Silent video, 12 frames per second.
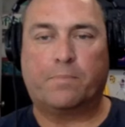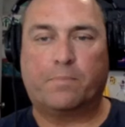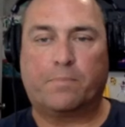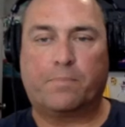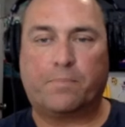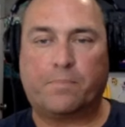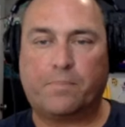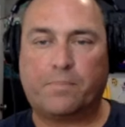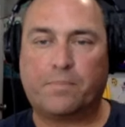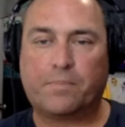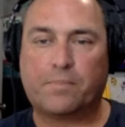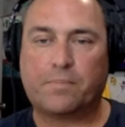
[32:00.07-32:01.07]

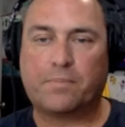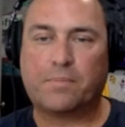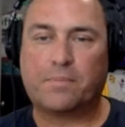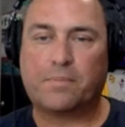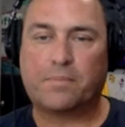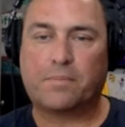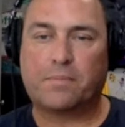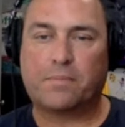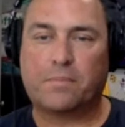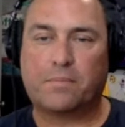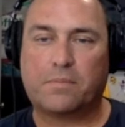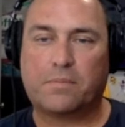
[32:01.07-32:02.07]

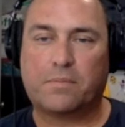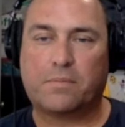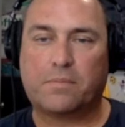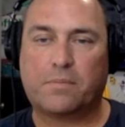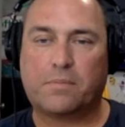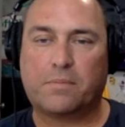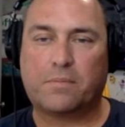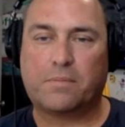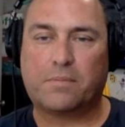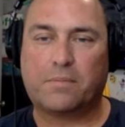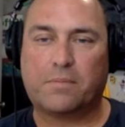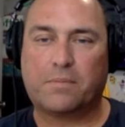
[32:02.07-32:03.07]

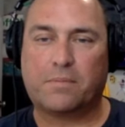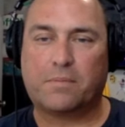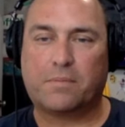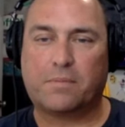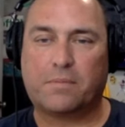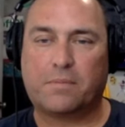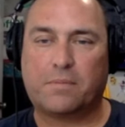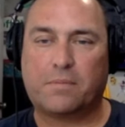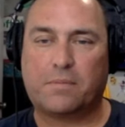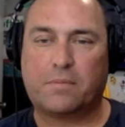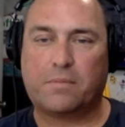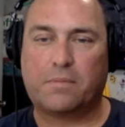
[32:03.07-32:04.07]

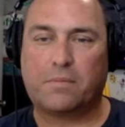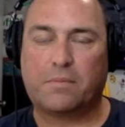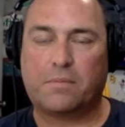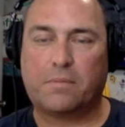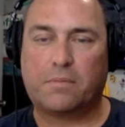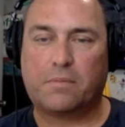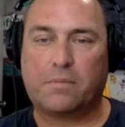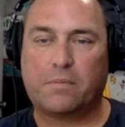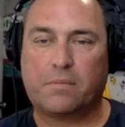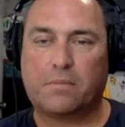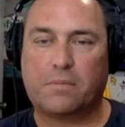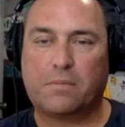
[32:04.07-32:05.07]

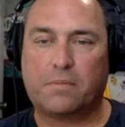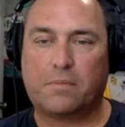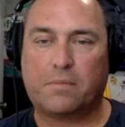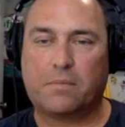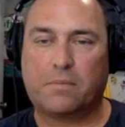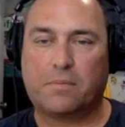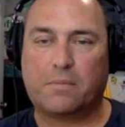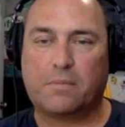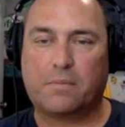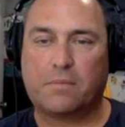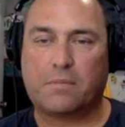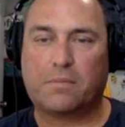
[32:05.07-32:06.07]

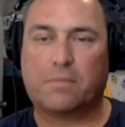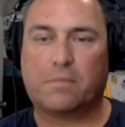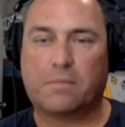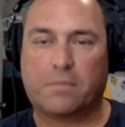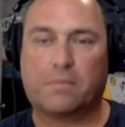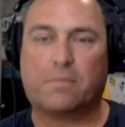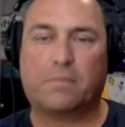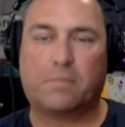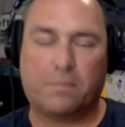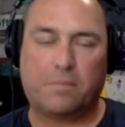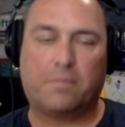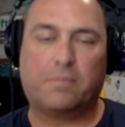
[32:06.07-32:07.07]

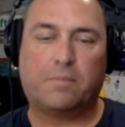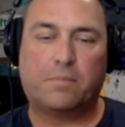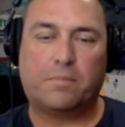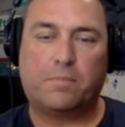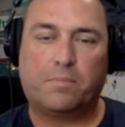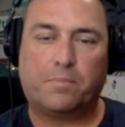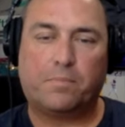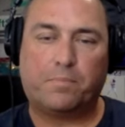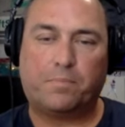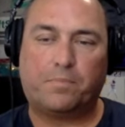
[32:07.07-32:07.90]
(not speaking)